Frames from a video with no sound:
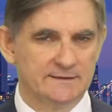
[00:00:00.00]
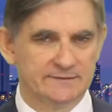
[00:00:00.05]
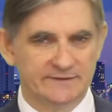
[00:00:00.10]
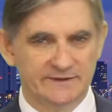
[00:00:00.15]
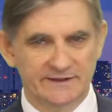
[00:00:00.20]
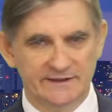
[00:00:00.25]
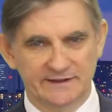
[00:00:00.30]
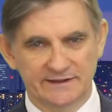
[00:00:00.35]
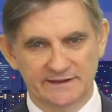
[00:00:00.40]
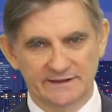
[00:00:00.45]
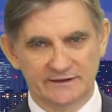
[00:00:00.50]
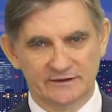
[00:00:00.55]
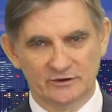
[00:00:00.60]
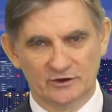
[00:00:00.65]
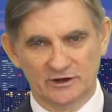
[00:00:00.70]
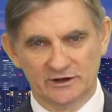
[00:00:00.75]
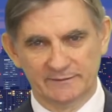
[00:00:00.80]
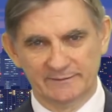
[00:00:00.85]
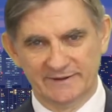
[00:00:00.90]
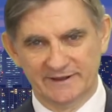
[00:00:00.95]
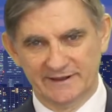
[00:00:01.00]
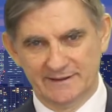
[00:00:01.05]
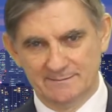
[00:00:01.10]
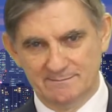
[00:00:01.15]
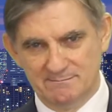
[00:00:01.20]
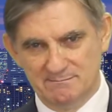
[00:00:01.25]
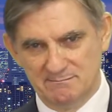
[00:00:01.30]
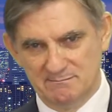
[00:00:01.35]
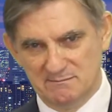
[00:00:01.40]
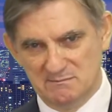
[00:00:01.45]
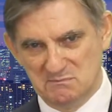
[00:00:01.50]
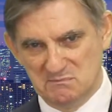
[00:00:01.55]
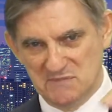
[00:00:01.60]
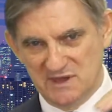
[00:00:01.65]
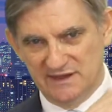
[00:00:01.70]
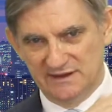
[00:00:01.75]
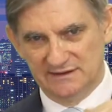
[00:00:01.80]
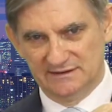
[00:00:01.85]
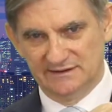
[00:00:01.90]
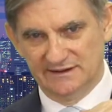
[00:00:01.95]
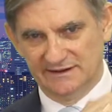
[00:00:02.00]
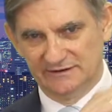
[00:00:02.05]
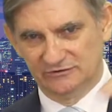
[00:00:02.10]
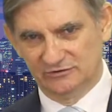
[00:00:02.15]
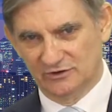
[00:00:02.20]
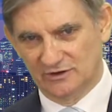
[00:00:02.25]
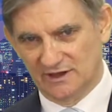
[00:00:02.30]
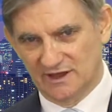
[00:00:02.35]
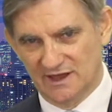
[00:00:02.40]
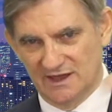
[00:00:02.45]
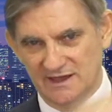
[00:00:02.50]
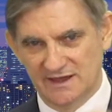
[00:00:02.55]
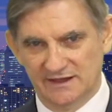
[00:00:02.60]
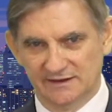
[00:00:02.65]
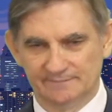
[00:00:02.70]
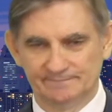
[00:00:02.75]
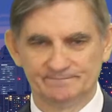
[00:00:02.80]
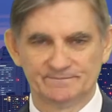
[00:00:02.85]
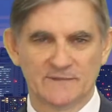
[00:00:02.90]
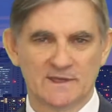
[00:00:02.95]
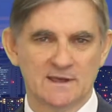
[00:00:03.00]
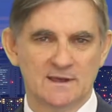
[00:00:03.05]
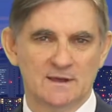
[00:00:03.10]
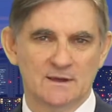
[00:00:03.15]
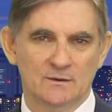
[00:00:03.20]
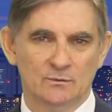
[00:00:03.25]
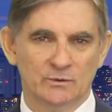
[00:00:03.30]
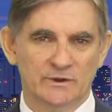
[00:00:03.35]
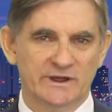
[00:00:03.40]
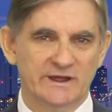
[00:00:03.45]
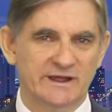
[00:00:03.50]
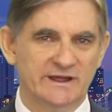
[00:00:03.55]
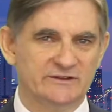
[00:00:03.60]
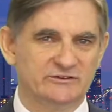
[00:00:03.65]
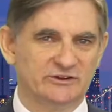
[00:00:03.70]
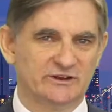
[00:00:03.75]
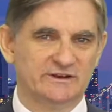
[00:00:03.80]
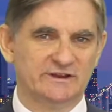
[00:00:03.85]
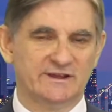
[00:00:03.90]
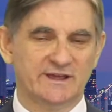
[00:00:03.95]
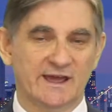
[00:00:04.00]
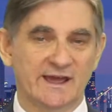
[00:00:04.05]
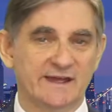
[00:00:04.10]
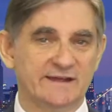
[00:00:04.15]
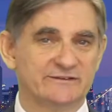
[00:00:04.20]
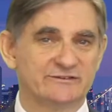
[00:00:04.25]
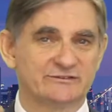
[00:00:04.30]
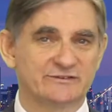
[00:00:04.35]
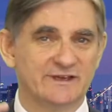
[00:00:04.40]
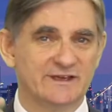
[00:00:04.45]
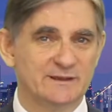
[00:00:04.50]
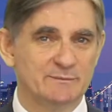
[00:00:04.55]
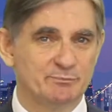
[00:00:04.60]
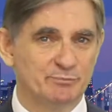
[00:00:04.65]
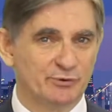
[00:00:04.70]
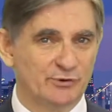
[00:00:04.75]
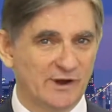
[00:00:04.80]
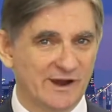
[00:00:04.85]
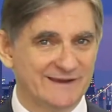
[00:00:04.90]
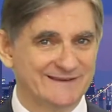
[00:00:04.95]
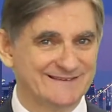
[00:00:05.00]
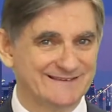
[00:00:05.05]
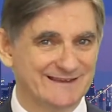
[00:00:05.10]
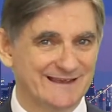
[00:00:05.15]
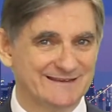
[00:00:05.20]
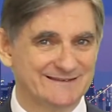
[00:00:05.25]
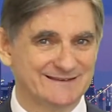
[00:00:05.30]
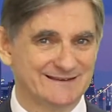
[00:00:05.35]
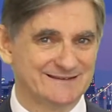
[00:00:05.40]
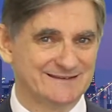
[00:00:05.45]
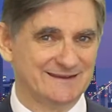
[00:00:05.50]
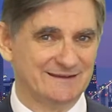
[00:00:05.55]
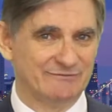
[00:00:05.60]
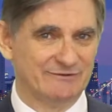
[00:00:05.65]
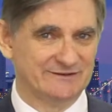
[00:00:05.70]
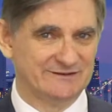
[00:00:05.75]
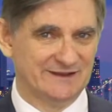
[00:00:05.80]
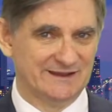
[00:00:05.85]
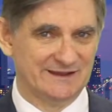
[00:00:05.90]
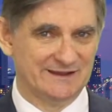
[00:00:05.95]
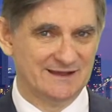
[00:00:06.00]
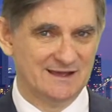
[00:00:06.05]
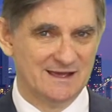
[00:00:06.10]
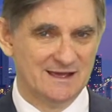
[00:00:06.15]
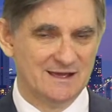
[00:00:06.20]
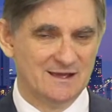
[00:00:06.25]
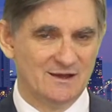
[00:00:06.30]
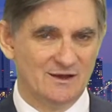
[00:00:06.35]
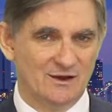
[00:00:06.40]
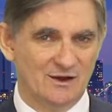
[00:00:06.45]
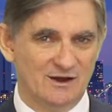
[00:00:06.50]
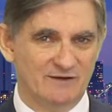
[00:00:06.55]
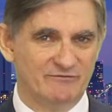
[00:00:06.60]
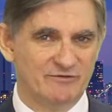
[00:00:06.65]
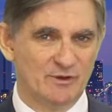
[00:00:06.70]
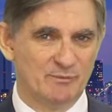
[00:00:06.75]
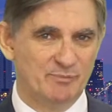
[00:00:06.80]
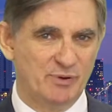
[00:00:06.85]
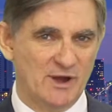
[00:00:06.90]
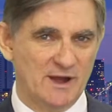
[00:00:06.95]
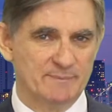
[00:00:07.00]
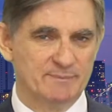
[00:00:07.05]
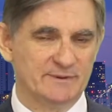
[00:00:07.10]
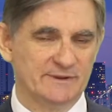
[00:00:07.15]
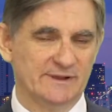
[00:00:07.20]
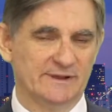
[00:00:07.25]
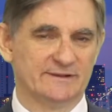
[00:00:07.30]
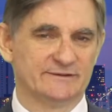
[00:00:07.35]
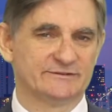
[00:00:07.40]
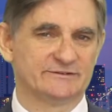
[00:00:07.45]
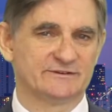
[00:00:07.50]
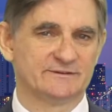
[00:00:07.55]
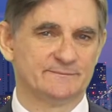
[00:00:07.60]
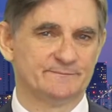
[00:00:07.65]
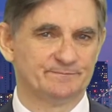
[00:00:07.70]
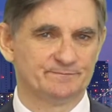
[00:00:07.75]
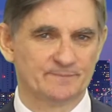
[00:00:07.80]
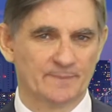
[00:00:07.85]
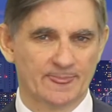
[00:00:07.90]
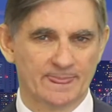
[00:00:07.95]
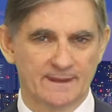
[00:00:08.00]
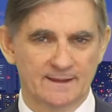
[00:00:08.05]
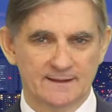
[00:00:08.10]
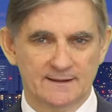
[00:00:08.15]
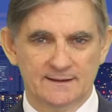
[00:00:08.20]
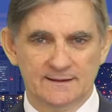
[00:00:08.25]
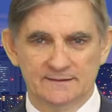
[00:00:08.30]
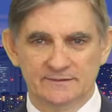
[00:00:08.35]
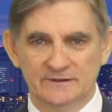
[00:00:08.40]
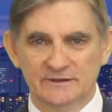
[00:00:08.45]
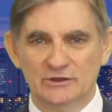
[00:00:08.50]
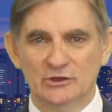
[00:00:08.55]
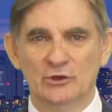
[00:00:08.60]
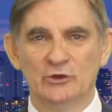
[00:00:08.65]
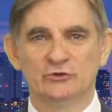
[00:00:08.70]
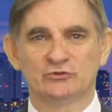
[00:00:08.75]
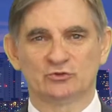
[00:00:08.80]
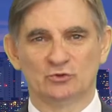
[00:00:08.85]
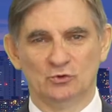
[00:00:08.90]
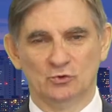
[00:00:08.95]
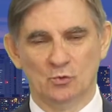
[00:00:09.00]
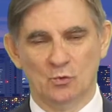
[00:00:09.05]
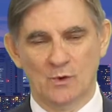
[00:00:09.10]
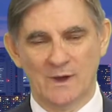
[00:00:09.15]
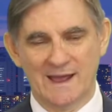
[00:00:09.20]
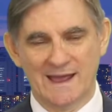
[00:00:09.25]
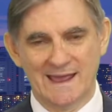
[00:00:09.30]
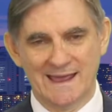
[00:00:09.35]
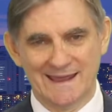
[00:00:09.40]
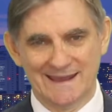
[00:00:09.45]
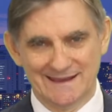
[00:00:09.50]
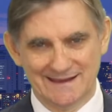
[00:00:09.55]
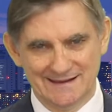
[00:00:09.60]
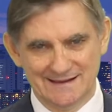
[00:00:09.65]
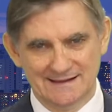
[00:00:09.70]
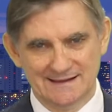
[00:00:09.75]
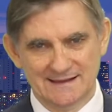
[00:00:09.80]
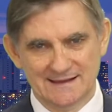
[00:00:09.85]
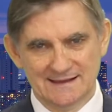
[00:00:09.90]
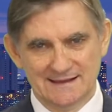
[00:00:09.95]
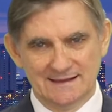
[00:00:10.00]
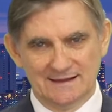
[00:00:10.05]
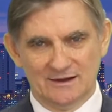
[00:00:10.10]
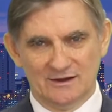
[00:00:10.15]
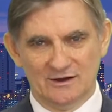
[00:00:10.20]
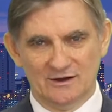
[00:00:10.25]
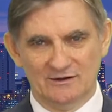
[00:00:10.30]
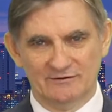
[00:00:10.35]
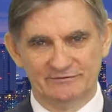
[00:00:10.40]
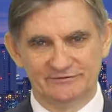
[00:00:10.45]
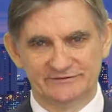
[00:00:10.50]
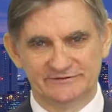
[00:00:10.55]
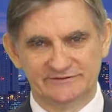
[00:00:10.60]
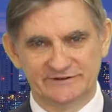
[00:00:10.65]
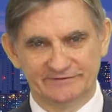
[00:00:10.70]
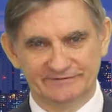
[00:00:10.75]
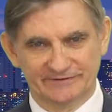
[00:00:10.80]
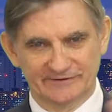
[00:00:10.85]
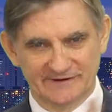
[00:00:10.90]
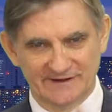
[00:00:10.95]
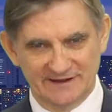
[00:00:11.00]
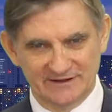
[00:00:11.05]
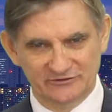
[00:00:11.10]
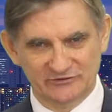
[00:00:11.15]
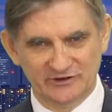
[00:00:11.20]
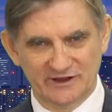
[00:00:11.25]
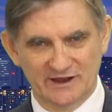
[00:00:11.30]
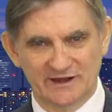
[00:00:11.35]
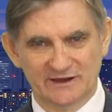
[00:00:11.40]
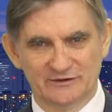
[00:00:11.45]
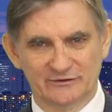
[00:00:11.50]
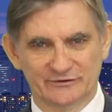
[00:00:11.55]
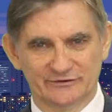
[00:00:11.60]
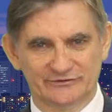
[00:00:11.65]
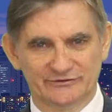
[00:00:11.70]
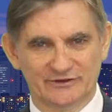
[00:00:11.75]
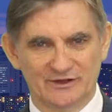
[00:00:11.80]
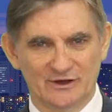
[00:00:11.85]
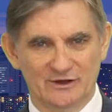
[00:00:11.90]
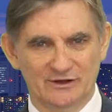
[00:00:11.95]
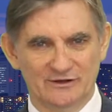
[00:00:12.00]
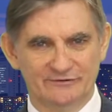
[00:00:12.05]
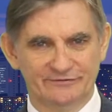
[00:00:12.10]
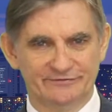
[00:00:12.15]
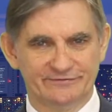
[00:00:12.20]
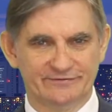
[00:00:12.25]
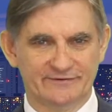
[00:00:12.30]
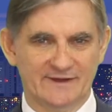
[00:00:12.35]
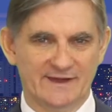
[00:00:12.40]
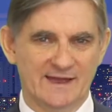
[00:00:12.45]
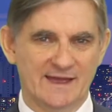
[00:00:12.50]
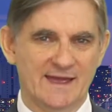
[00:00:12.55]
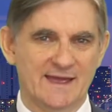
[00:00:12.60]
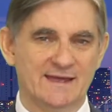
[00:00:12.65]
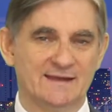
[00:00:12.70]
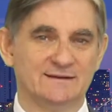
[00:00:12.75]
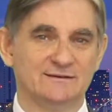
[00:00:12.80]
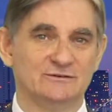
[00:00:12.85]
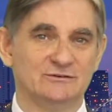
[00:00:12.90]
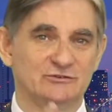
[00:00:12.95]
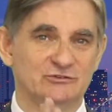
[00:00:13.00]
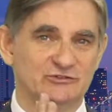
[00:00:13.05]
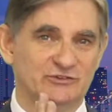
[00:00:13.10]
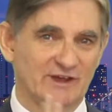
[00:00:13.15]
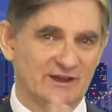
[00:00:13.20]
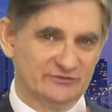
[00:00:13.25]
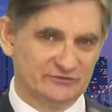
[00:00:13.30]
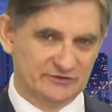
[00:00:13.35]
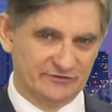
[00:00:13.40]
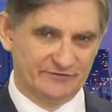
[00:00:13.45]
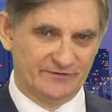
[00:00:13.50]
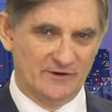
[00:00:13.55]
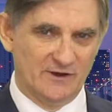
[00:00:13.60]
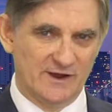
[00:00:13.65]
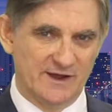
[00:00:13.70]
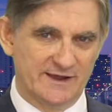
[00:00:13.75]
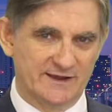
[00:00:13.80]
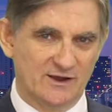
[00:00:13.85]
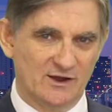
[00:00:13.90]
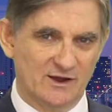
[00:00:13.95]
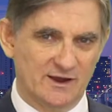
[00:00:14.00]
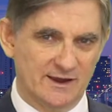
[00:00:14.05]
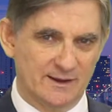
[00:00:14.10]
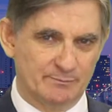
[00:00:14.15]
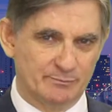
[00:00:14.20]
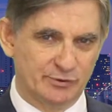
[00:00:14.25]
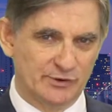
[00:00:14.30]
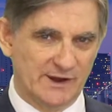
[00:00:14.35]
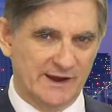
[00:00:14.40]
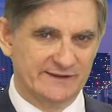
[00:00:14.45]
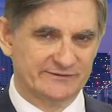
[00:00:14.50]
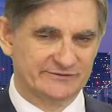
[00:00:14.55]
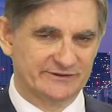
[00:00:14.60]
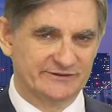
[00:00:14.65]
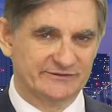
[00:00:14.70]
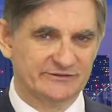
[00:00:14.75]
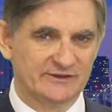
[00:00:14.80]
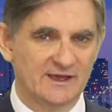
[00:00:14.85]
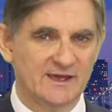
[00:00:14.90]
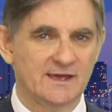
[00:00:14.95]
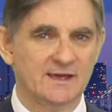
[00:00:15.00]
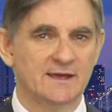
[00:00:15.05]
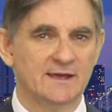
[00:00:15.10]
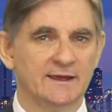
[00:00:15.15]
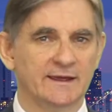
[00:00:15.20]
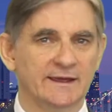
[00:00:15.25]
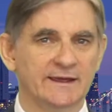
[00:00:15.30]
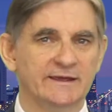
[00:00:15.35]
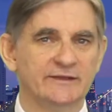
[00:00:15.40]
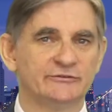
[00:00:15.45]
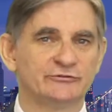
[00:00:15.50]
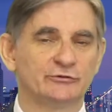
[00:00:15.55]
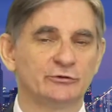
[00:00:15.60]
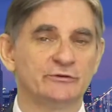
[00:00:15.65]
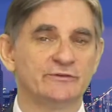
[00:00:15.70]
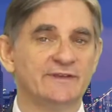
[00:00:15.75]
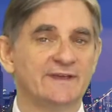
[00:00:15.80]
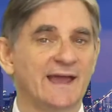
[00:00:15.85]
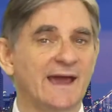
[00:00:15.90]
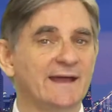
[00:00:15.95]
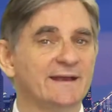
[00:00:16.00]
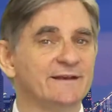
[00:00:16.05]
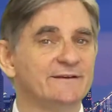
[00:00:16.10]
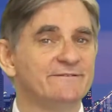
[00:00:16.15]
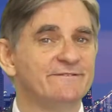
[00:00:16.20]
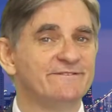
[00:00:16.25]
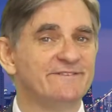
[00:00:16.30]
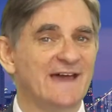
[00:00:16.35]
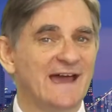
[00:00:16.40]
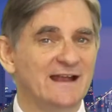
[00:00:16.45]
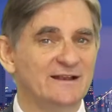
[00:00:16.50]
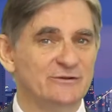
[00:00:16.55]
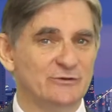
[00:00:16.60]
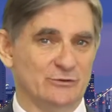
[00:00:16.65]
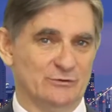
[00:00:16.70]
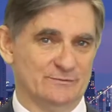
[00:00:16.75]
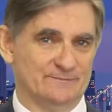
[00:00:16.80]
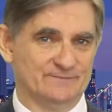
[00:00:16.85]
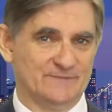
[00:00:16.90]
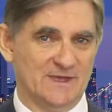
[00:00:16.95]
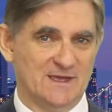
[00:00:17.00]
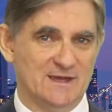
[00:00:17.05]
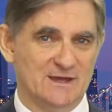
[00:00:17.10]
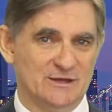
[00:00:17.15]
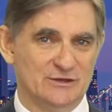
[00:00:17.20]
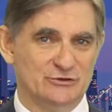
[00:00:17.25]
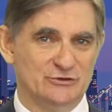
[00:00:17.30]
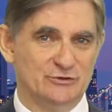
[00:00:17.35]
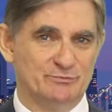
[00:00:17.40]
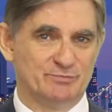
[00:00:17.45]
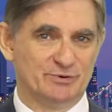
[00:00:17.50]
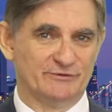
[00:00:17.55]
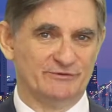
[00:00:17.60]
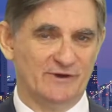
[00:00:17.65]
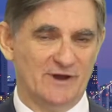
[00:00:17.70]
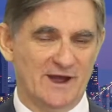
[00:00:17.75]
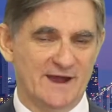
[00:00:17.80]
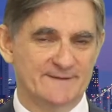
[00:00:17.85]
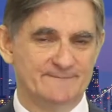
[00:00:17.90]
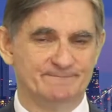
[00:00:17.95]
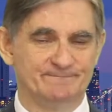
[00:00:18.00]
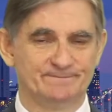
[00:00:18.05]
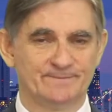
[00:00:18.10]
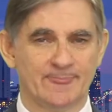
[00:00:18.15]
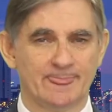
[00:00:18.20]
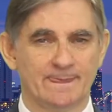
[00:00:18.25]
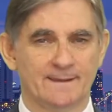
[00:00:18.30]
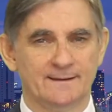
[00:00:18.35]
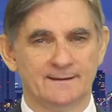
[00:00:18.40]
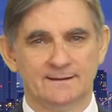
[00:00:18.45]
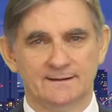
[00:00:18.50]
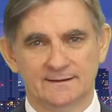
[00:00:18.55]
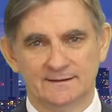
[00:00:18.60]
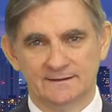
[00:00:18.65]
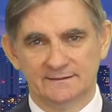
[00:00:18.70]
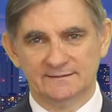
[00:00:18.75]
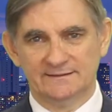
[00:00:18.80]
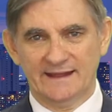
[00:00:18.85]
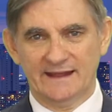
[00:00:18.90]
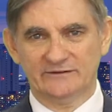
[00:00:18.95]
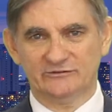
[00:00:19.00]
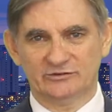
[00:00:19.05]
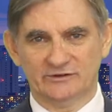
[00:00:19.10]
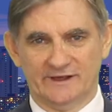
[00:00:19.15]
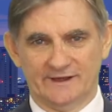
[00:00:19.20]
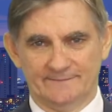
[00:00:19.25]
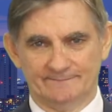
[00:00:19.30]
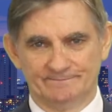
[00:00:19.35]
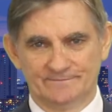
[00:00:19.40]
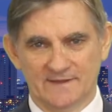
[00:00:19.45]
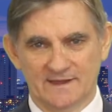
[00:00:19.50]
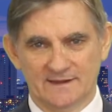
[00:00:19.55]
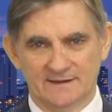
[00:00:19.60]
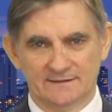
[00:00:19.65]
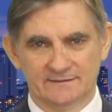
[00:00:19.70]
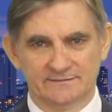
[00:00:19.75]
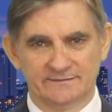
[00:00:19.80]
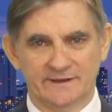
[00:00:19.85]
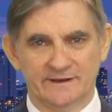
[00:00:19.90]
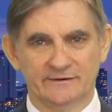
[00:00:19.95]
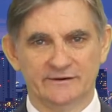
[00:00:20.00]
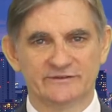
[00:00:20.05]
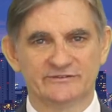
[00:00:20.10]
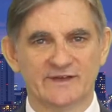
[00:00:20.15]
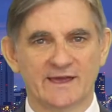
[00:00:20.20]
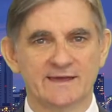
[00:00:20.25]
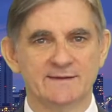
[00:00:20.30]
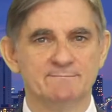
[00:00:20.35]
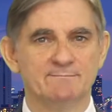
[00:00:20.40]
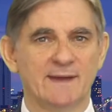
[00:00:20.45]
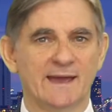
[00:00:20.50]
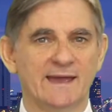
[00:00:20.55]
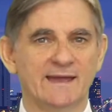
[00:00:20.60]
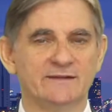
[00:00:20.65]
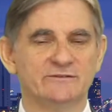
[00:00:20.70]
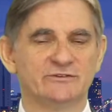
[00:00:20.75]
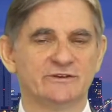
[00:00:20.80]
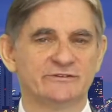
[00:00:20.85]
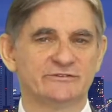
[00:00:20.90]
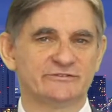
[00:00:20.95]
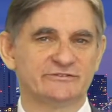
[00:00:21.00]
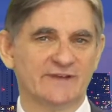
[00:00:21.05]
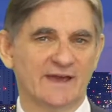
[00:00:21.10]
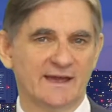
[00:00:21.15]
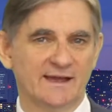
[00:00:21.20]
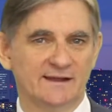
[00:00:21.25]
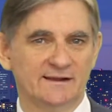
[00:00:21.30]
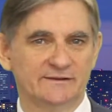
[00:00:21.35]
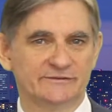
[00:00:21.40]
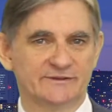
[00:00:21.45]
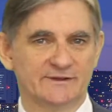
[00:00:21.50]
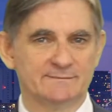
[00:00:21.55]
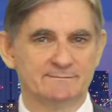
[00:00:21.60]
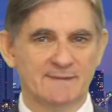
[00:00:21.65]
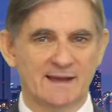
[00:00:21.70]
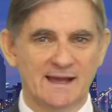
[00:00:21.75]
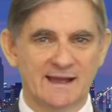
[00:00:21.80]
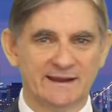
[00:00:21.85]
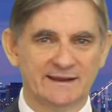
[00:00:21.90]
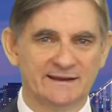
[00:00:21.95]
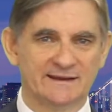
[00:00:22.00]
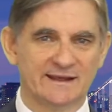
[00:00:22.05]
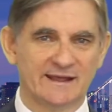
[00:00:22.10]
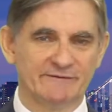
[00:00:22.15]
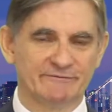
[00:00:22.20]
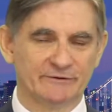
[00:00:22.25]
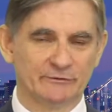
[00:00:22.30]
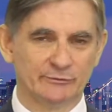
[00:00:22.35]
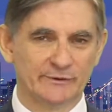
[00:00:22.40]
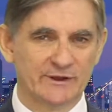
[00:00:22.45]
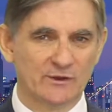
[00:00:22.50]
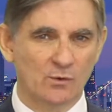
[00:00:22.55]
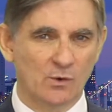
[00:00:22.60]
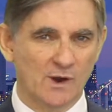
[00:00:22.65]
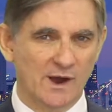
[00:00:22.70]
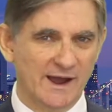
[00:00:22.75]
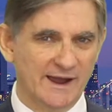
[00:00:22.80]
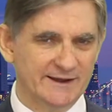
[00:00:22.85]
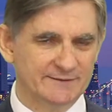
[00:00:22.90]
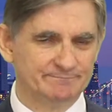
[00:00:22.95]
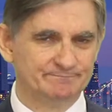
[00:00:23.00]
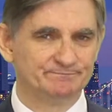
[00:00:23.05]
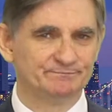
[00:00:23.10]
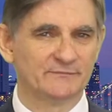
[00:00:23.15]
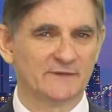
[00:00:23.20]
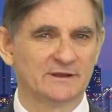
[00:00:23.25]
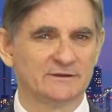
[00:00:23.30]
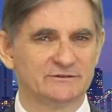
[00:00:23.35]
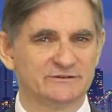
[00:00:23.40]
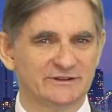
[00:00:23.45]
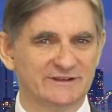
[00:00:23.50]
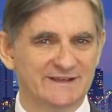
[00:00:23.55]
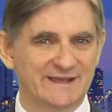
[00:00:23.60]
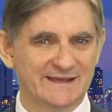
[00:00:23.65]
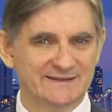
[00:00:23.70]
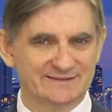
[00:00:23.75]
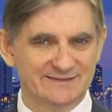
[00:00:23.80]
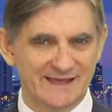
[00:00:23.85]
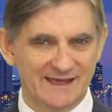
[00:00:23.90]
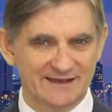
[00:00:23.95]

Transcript: the economy immediately took a hit, which indicates the price sensitivity of the populace. The usual way of differentiating yourself and justifying higher prices is through the added value you provide. Naturally, there is a major sales and marketing effort required to get